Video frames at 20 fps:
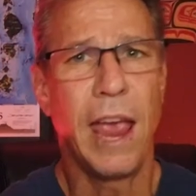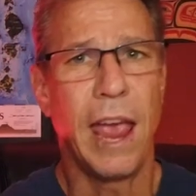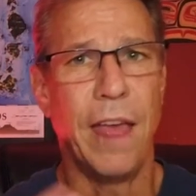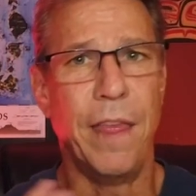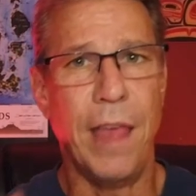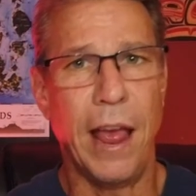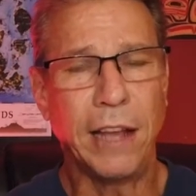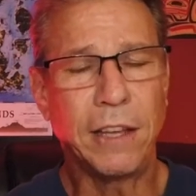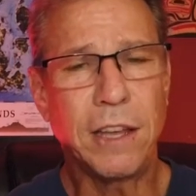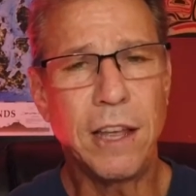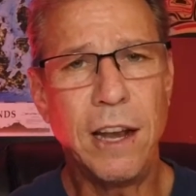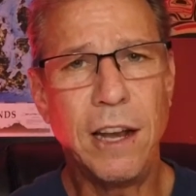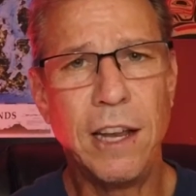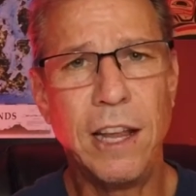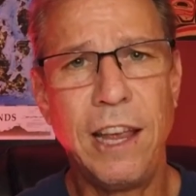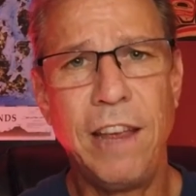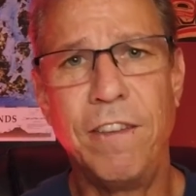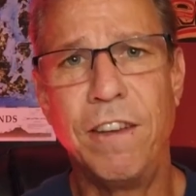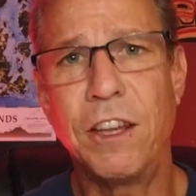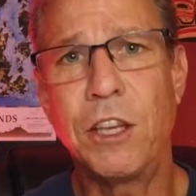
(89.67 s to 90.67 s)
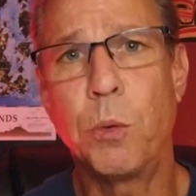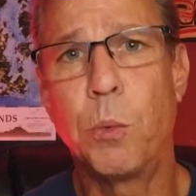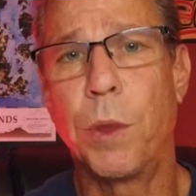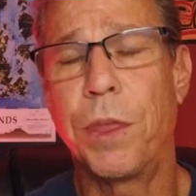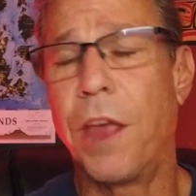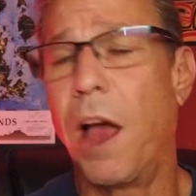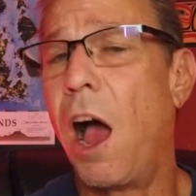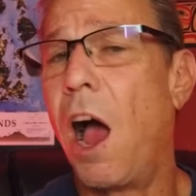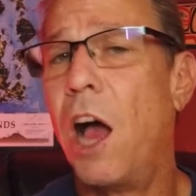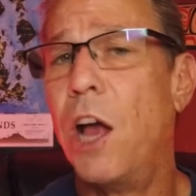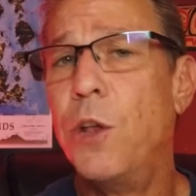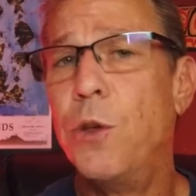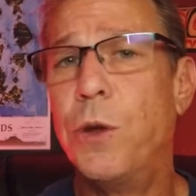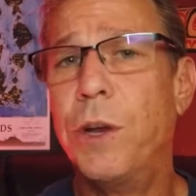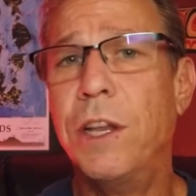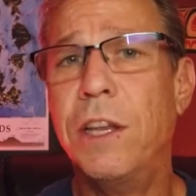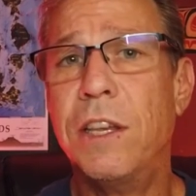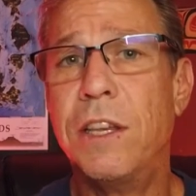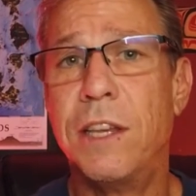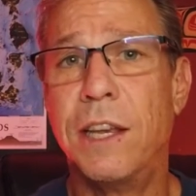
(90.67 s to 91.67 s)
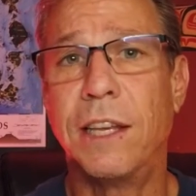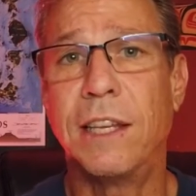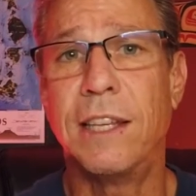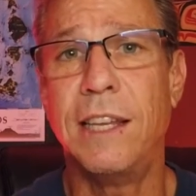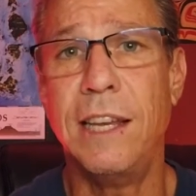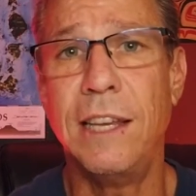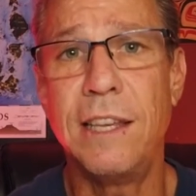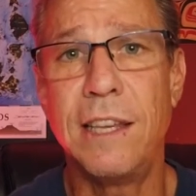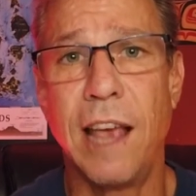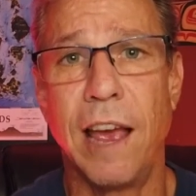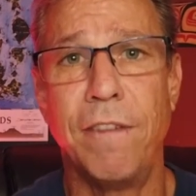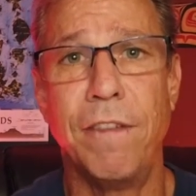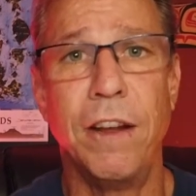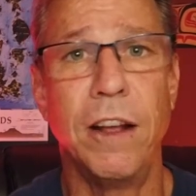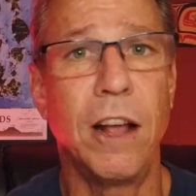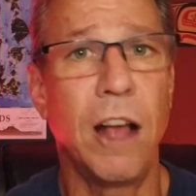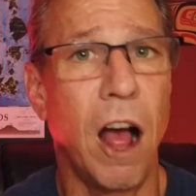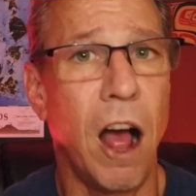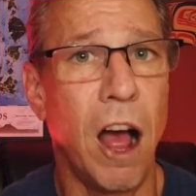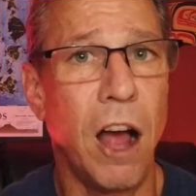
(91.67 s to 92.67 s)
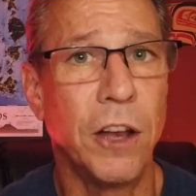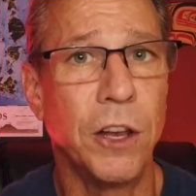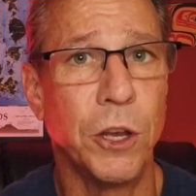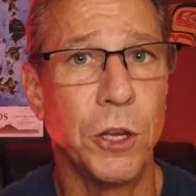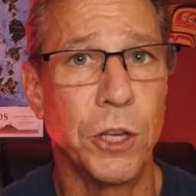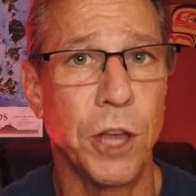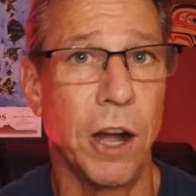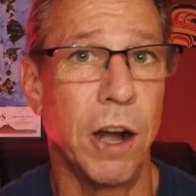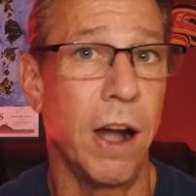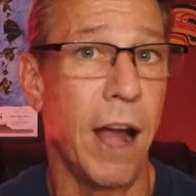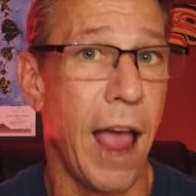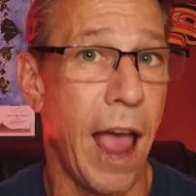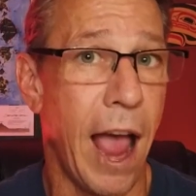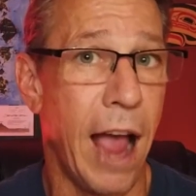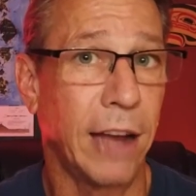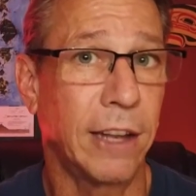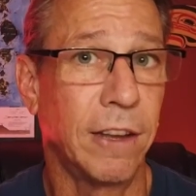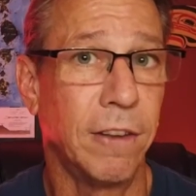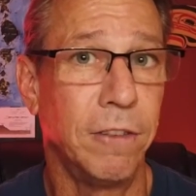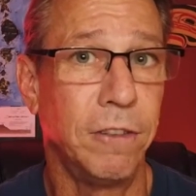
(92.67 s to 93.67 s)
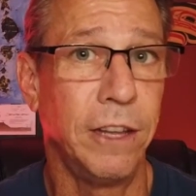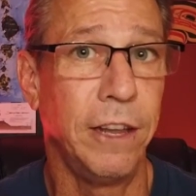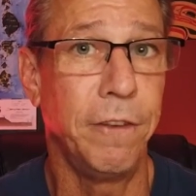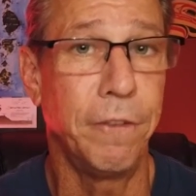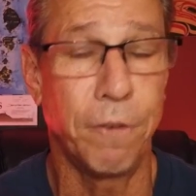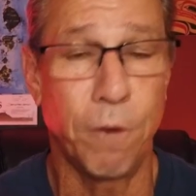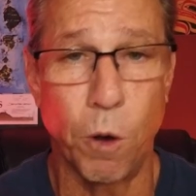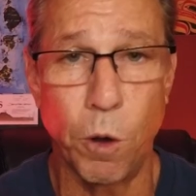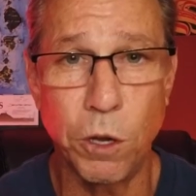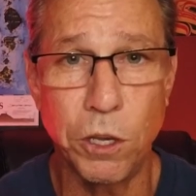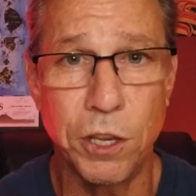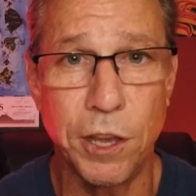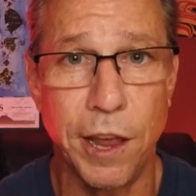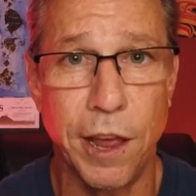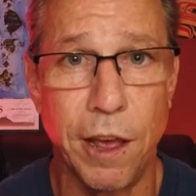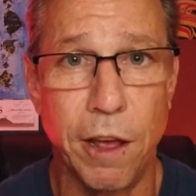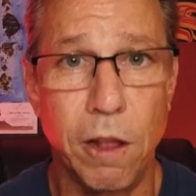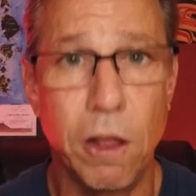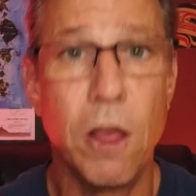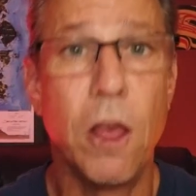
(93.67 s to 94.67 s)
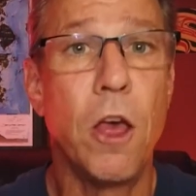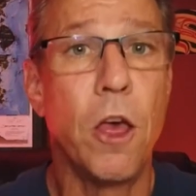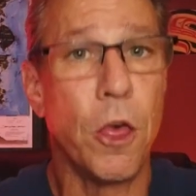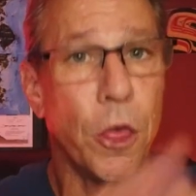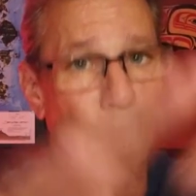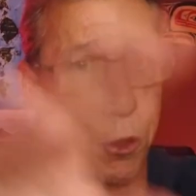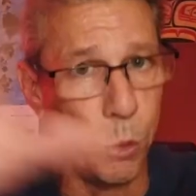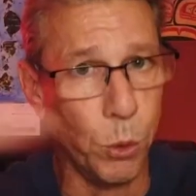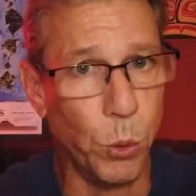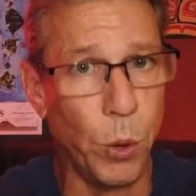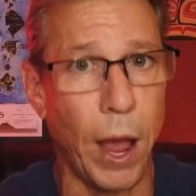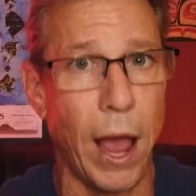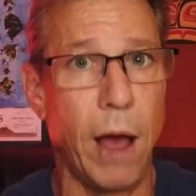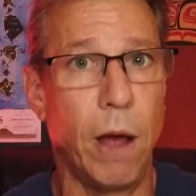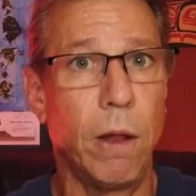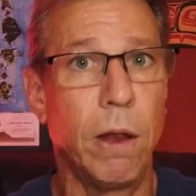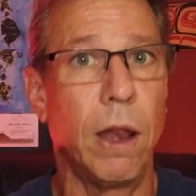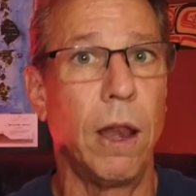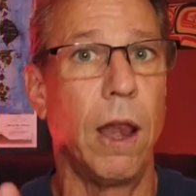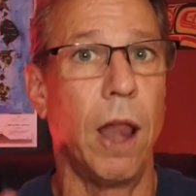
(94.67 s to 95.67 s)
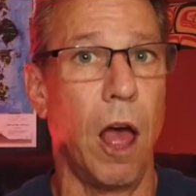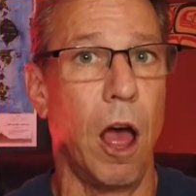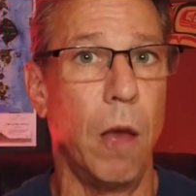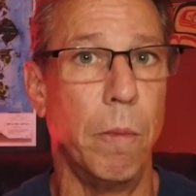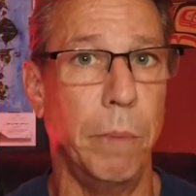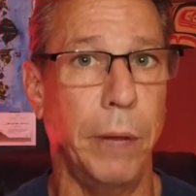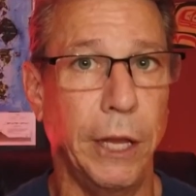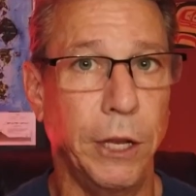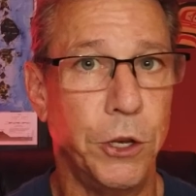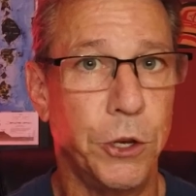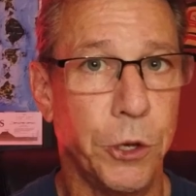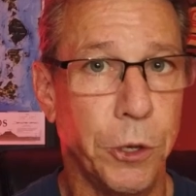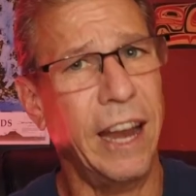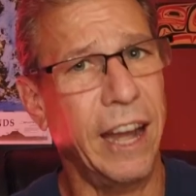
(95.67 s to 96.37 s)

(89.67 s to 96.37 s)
And that's going to leave us with 167 condos that are actively for sale throughout Long Beach.